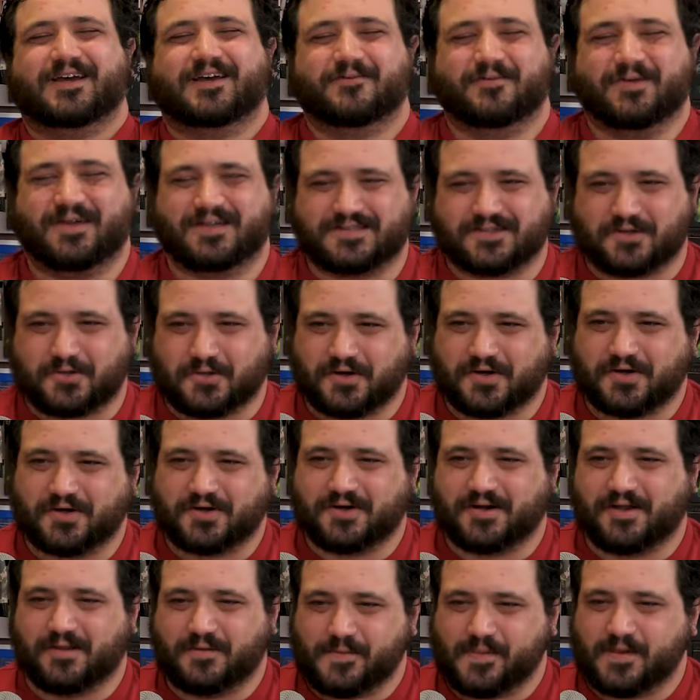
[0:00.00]
we get to
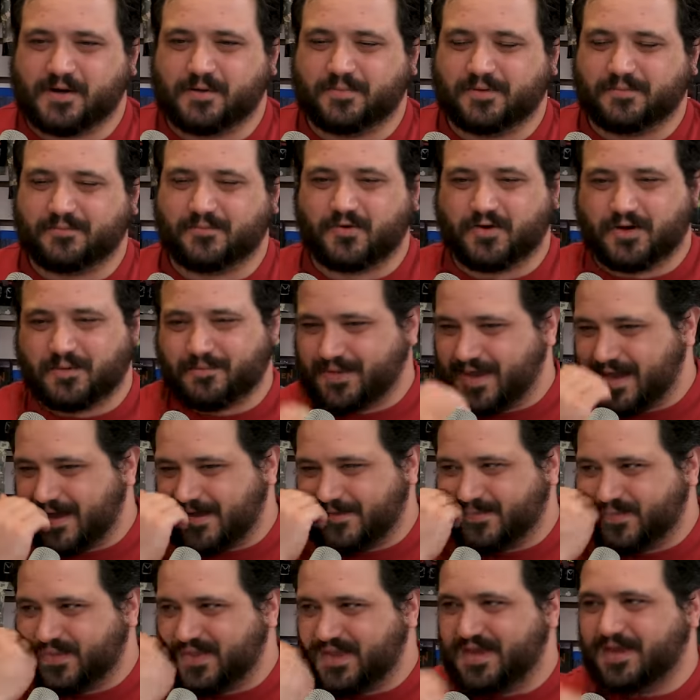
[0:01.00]
learn a little bit more
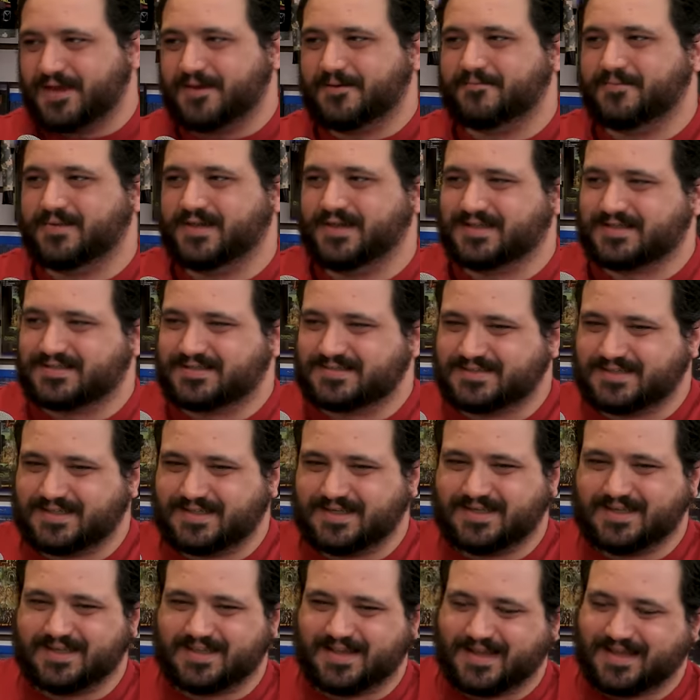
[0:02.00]
about them. We get to
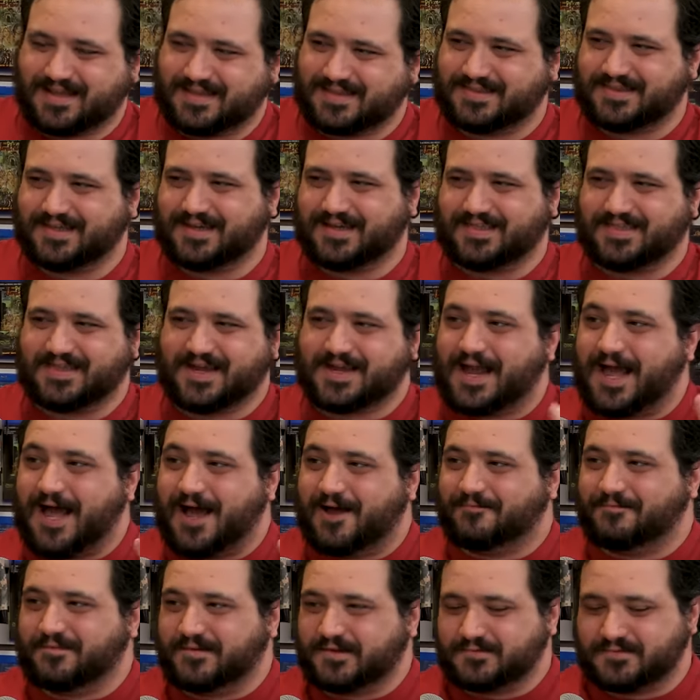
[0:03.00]
see like the, the
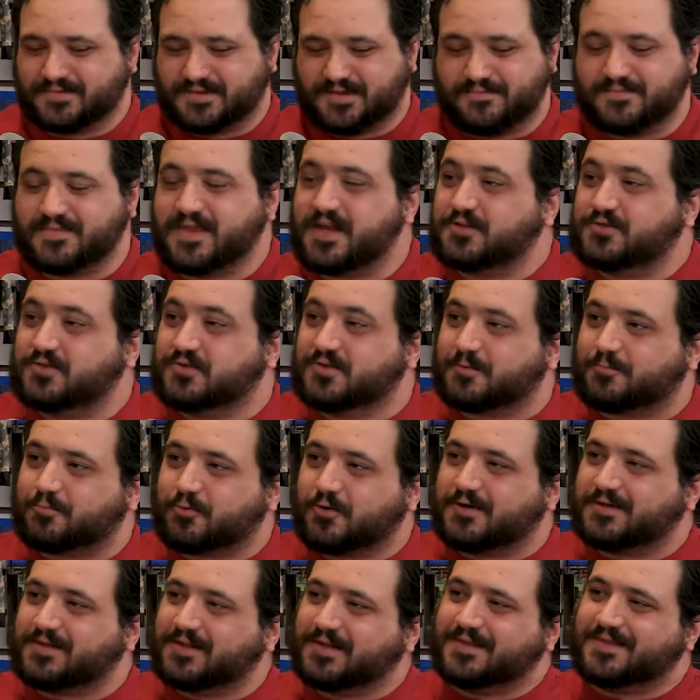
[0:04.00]
conflict with them. They do the
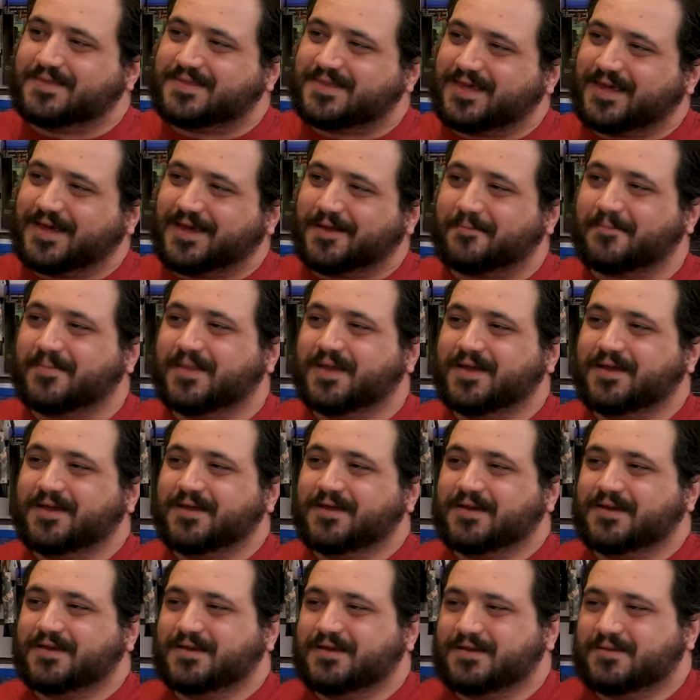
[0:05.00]
Brooklyn thing.
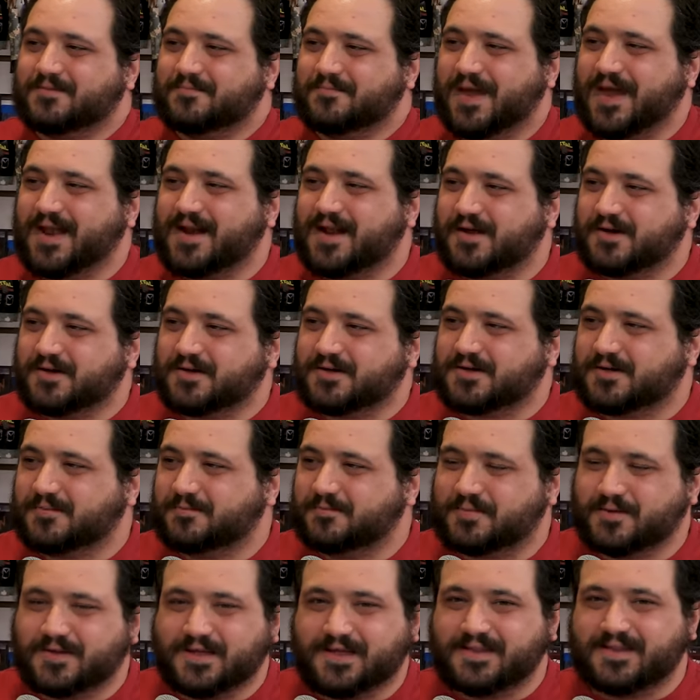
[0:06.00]
Manhunter
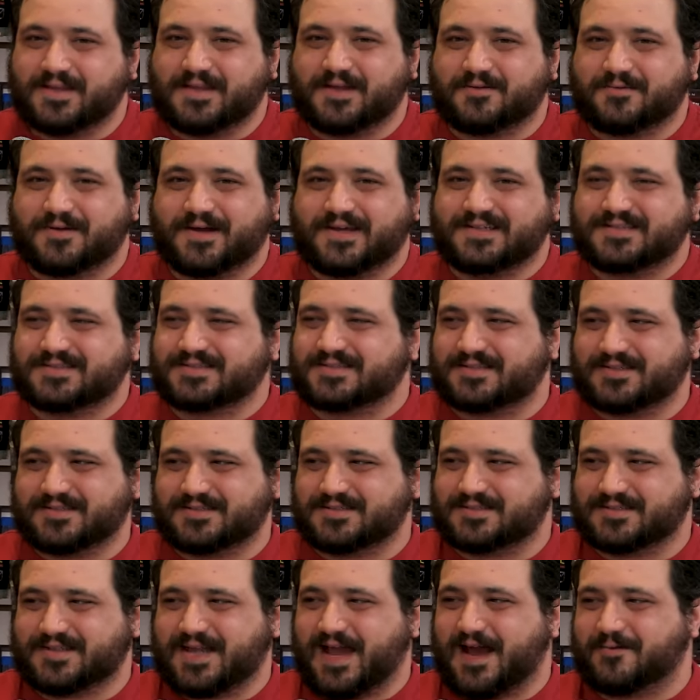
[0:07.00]
completely
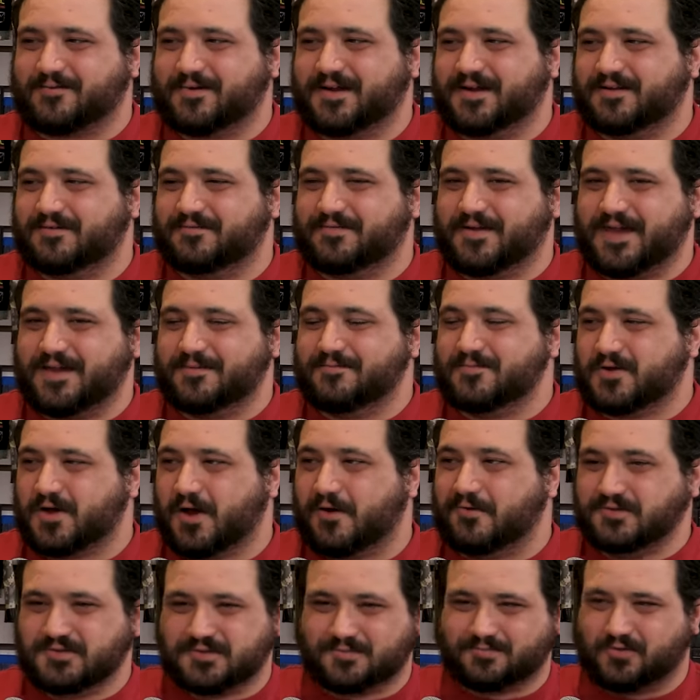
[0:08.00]
erased, got rid of him
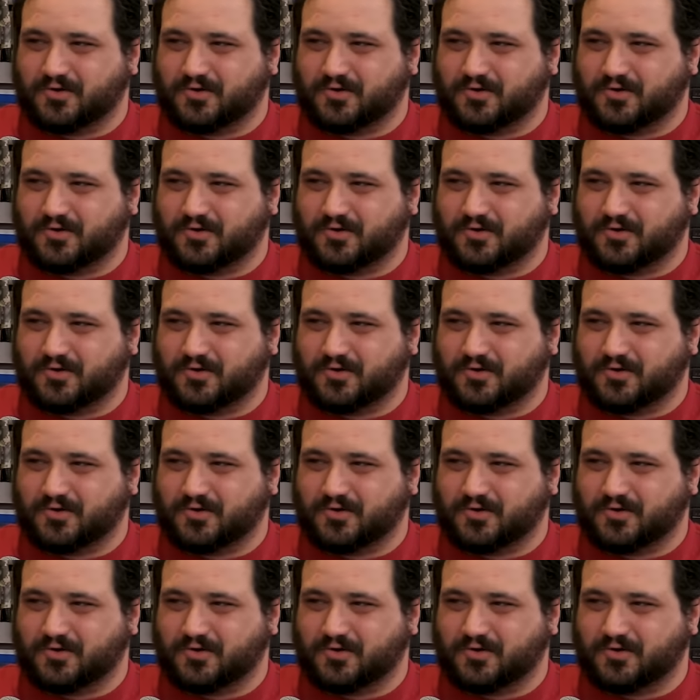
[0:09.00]
going to